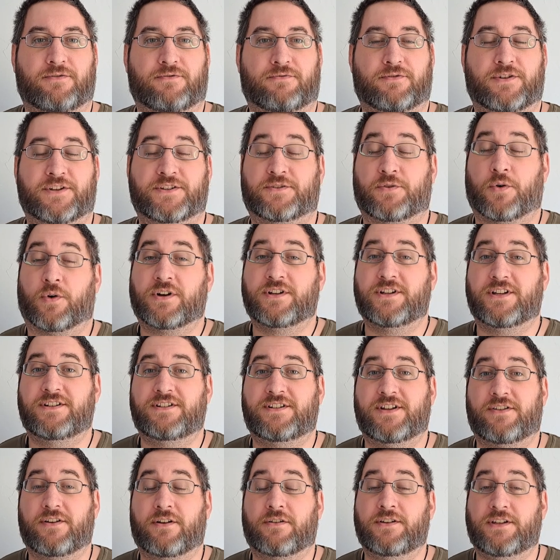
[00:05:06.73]
resorted
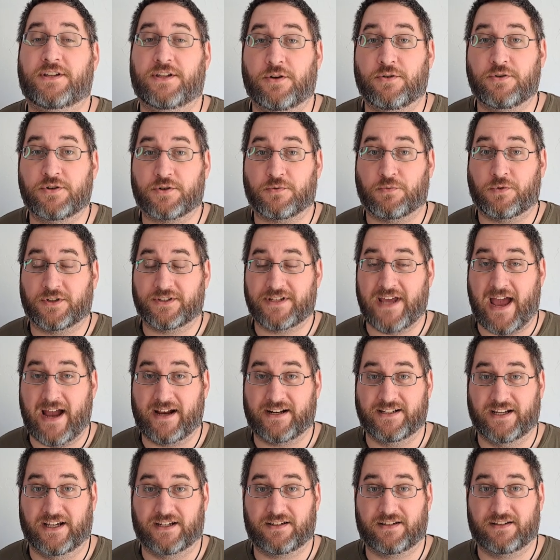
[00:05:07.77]
to their usual
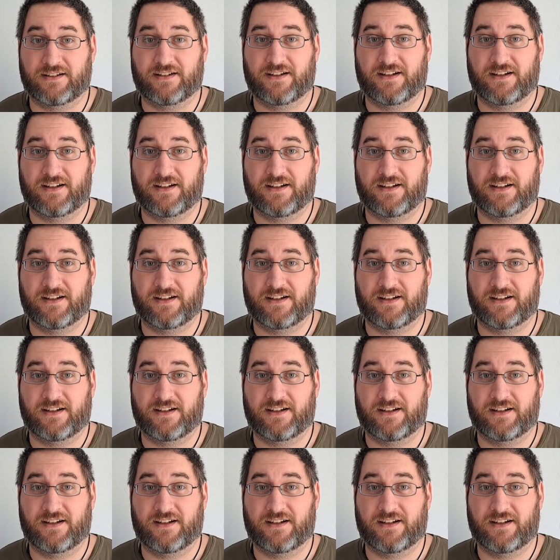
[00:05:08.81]
tactic